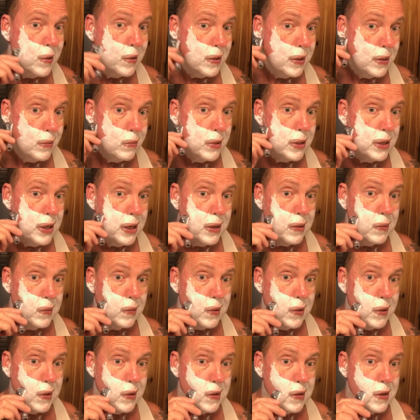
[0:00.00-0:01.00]
They were
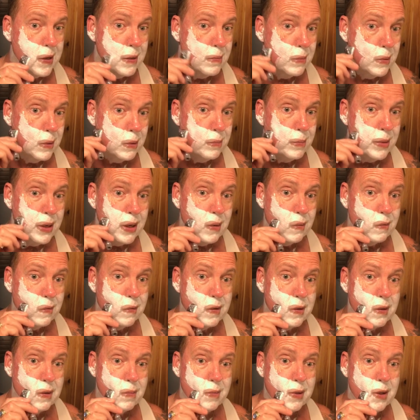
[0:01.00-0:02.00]
down there at Emerald Bay
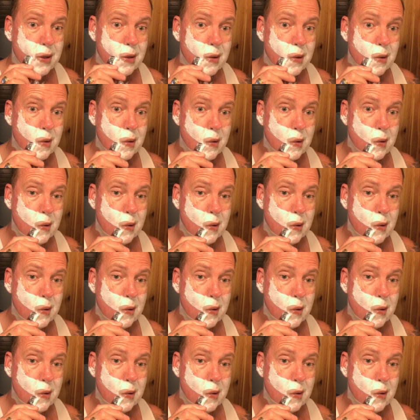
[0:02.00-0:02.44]
filming